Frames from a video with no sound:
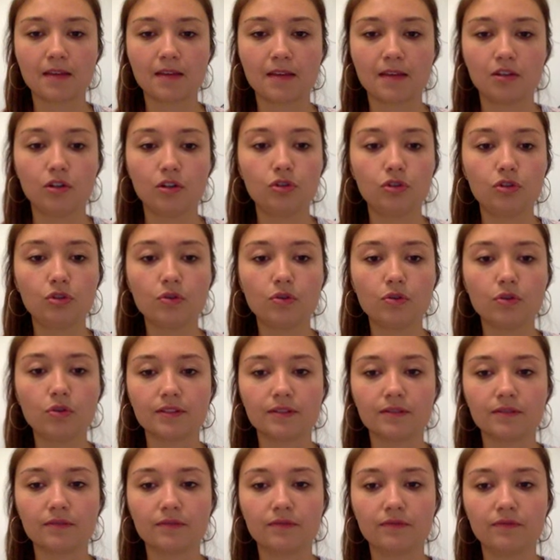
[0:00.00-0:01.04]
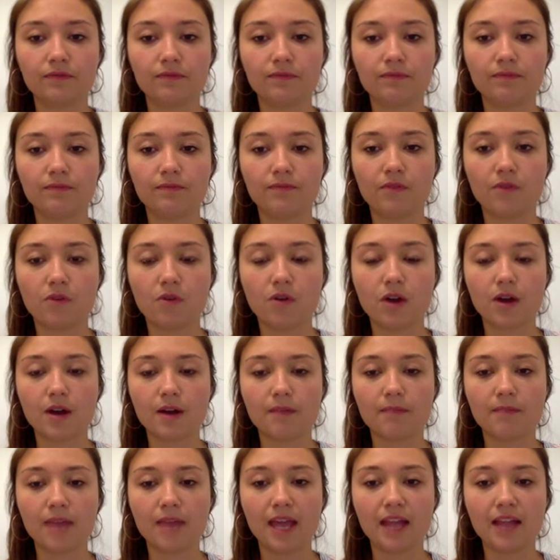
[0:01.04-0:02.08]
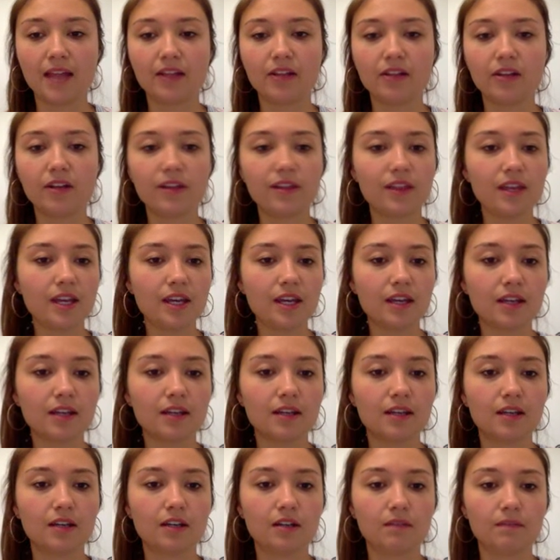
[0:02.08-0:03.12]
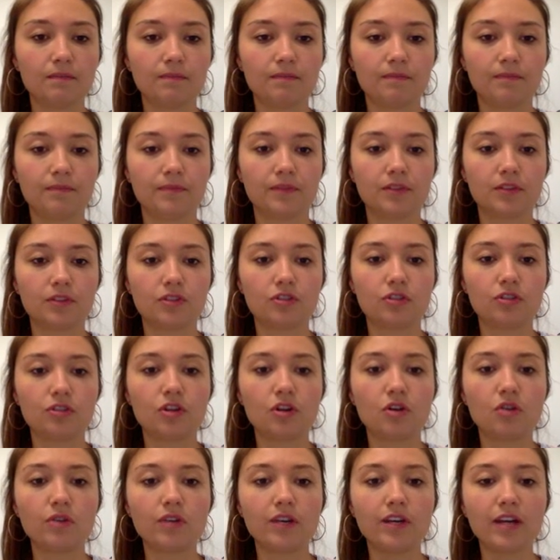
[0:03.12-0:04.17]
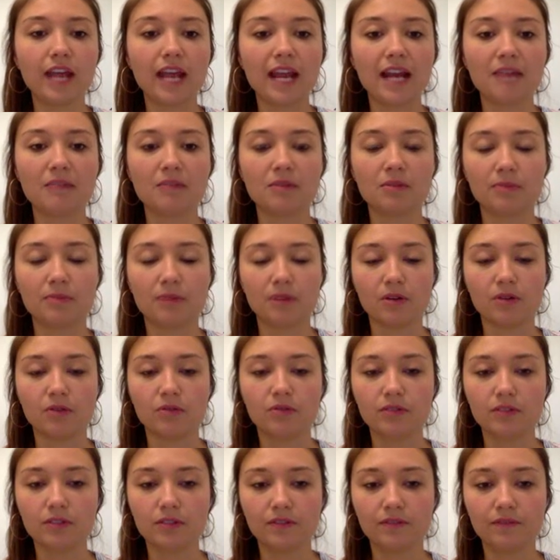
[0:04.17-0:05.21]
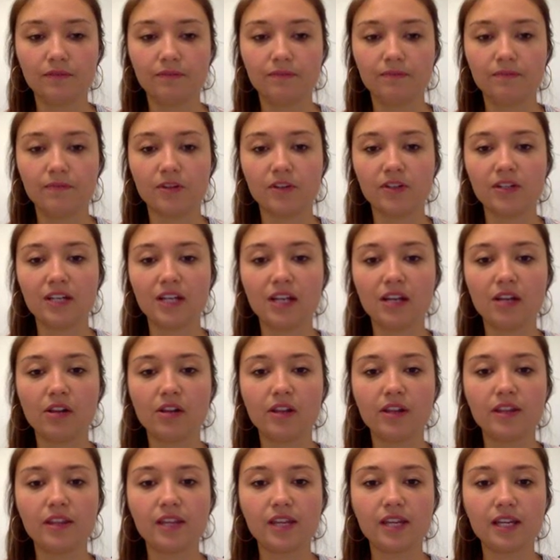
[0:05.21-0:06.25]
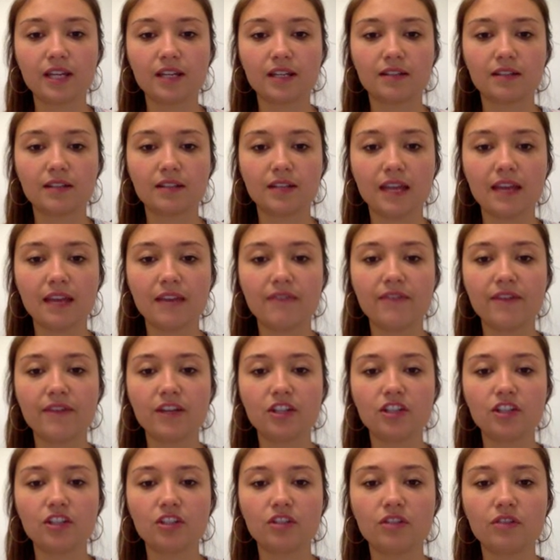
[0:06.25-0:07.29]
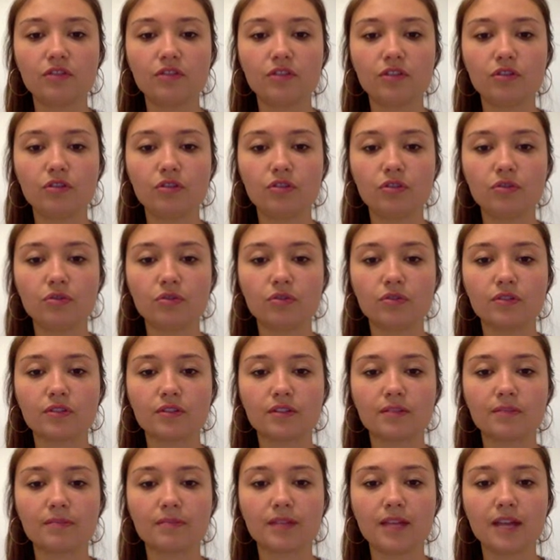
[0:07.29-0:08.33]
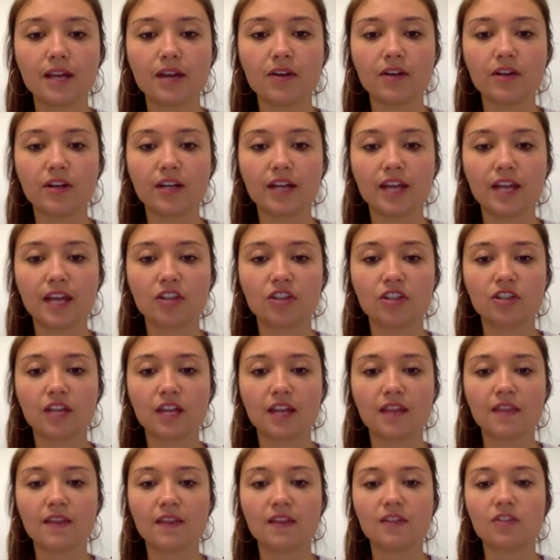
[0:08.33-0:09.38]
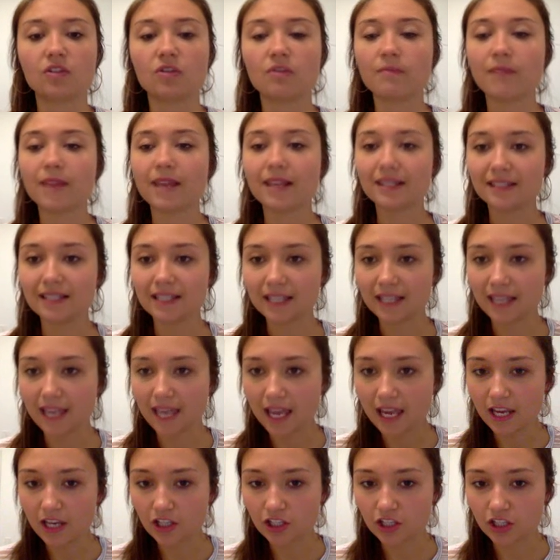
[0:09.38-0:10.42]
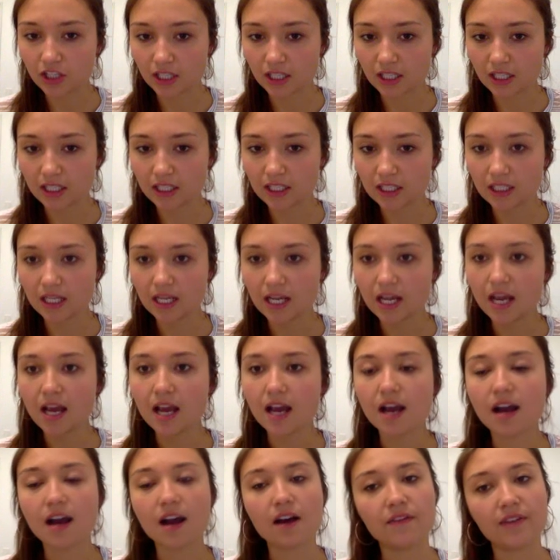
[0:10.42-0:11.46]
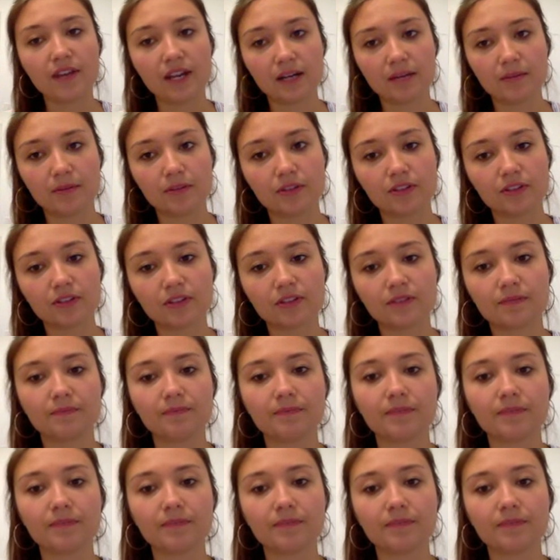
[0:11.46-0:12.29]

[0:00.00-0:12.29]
Tools. For Paleolithic, stone and animal bones. For Neolithic, invention of new tools, the plow, irrigation, and the domestication of animals.